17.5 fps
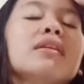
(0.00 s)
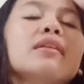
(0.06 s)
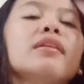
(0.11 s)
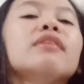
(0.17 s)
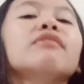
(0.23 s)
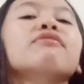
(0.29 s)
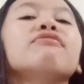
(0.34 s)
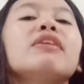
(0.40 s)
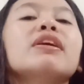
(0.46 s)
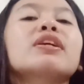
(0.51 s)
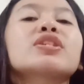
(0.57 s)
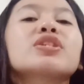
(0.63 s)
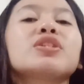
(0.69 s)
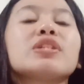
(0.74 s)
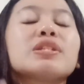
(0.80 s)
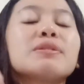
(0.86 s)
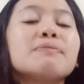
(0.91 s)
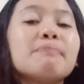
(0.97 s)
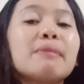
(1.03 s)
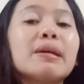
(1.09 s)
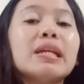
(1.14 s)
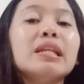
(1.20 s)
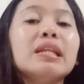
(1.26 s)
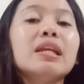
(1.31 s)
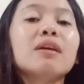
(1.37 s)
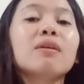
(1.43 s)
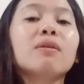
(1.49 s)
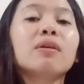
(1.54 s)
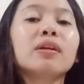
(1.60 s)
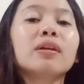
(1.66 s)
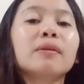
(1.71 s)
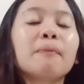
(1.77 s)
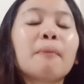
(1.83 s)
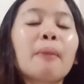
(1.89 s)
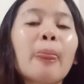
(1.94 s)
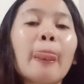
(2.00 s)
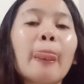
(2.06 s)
that functions mainly on